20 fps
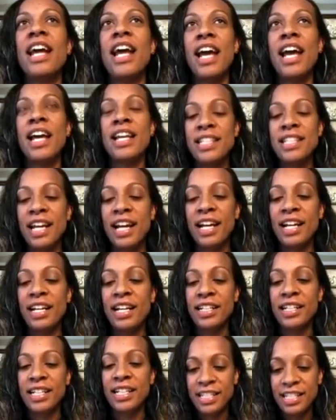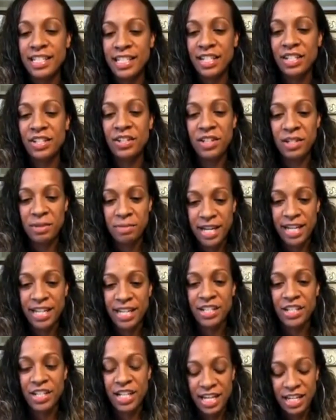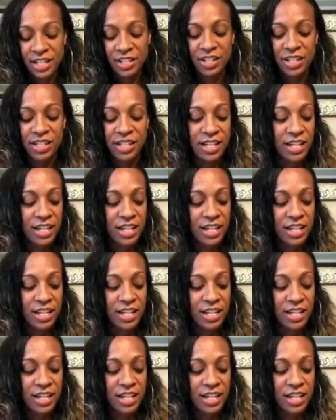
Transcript: as I continued in my education,